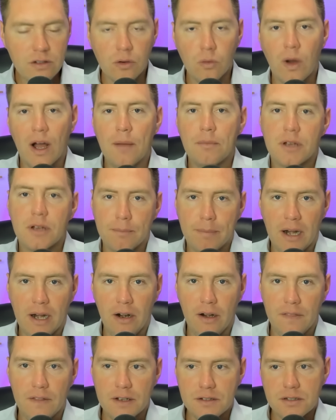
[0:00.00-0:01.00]
why I'm
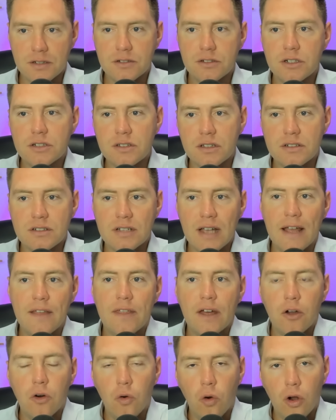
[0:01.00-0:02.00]
comparing this is just to say
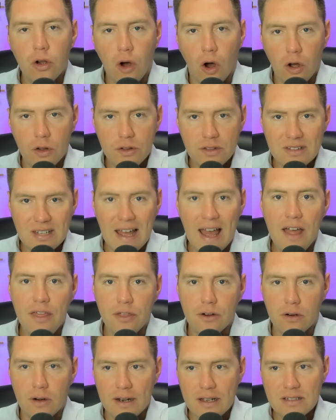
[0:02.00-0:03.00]
that
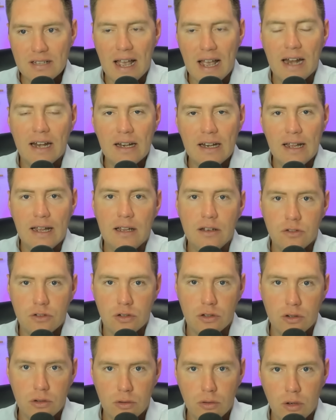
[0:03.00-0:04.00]
Tether is heading
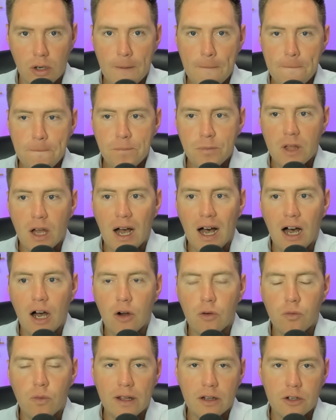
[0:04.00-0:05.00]
into
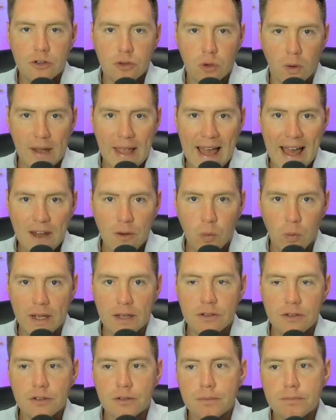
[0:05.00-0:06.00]
regulatory
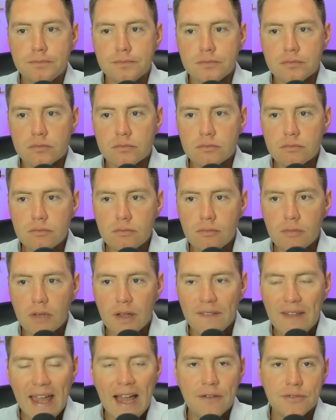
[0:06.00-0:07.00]
headwinds.
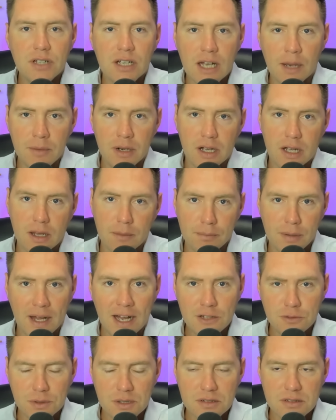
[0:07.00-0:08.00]
They have to come into
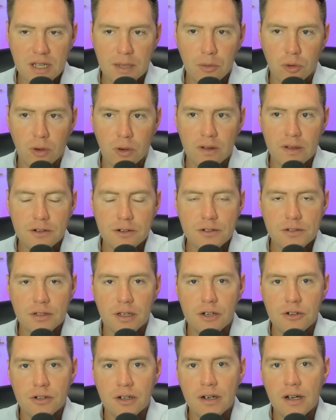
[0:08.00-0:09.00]
compliance with the stablecoin
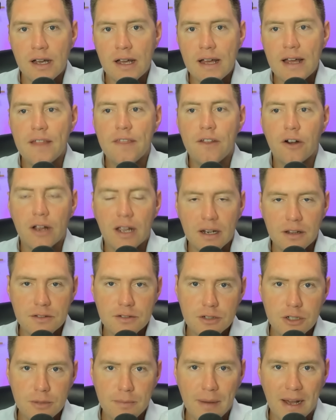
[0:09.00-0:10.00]
legislation. They're getting
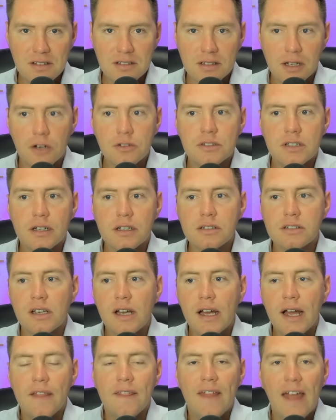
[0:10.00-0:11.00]
sued by Celsius.
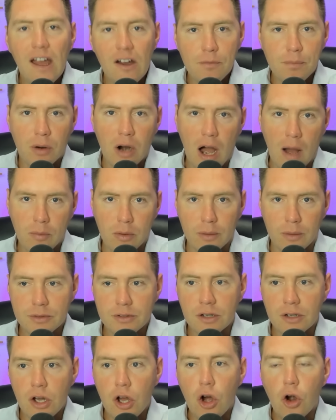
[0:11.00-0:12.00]
They have
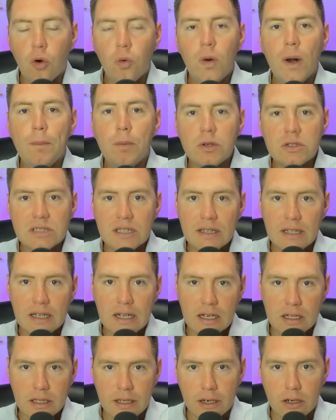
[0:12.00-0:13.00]
problems. Ripple's in the
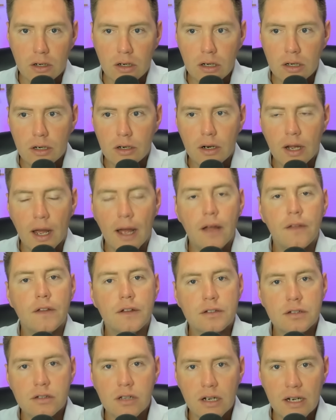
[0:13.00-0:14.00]
clear. Okay,
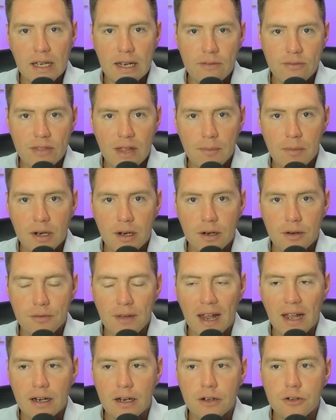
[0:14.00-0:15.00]
this is going to give them an
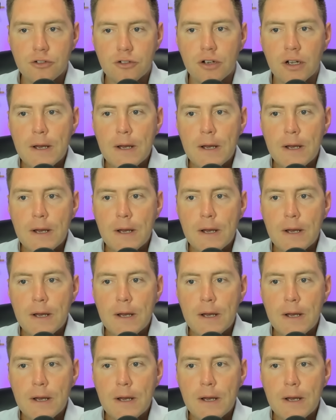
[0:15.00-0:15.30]
advantage.